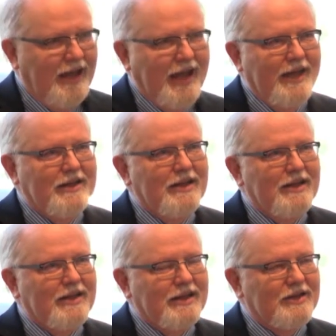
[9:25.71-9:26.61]
And
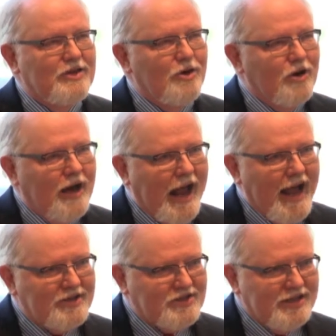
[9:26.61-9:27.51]
you're
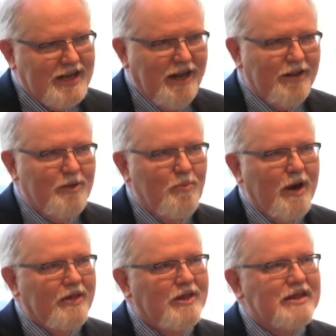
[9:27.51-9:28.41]
asked to tell them
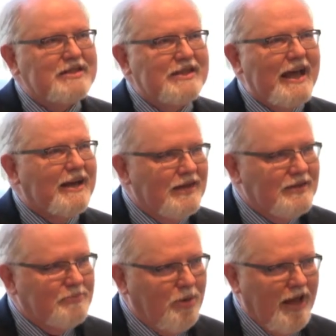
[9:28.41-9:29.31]
whether the
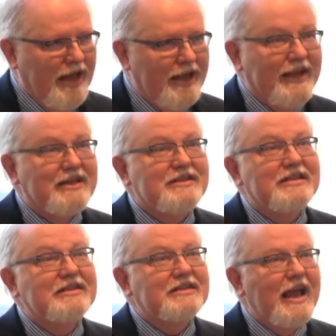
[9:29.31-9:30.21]
second playing is
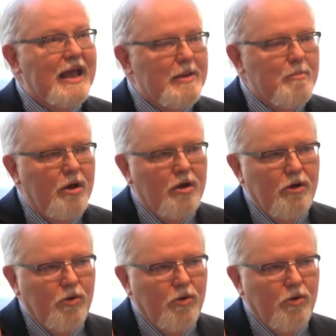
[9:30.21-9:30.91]
the same